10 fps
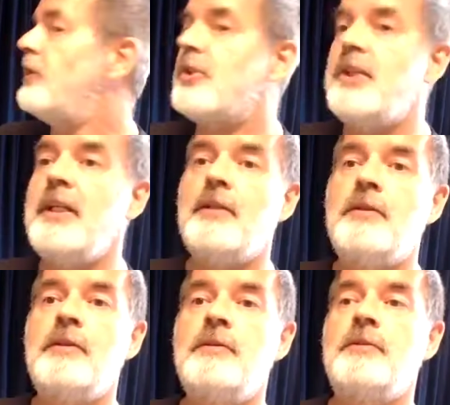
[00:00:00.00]

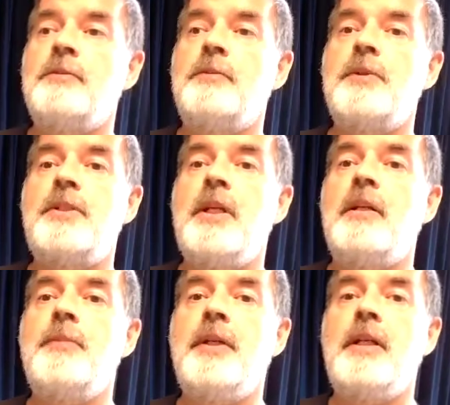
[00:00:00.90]
Justina was telling
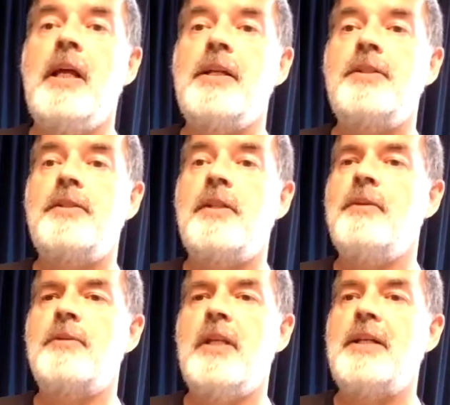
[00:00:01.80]
me I think it
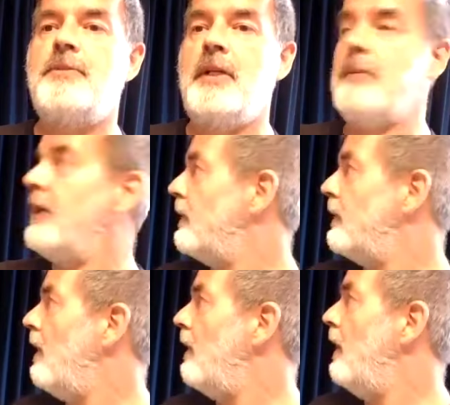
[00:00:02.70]
was last week, about the word
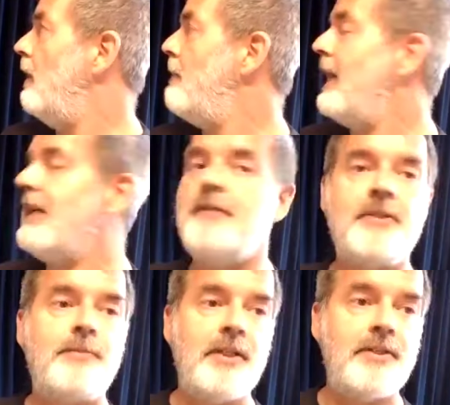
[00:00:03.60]
manifest
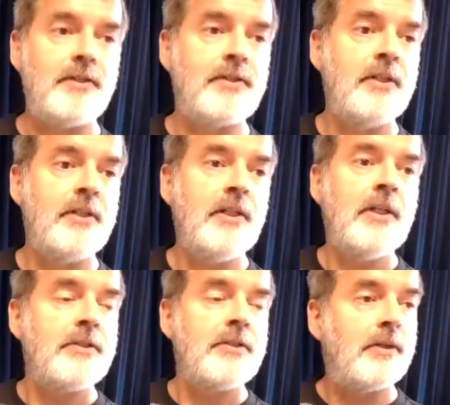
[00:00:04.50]
presence.
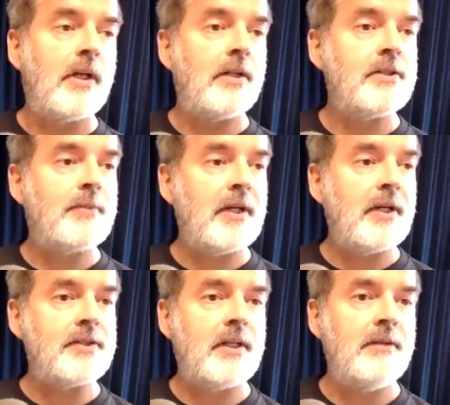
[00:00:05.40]
So God's
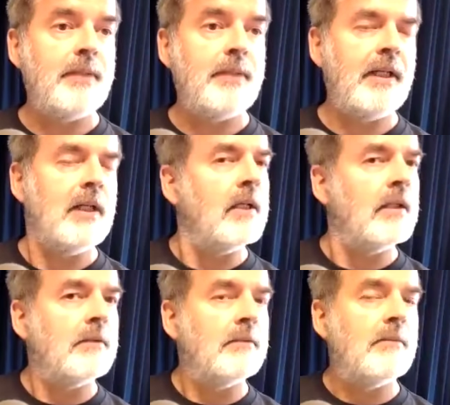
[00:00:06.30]
presence can be
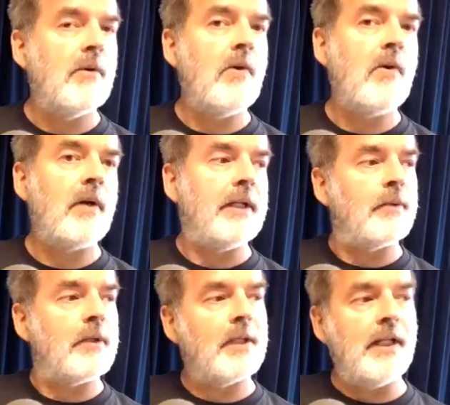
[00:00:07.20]
more in
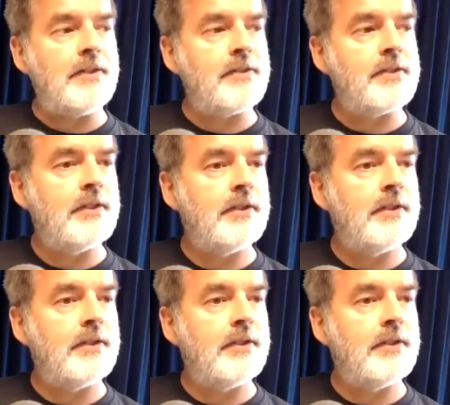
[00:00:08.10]
one place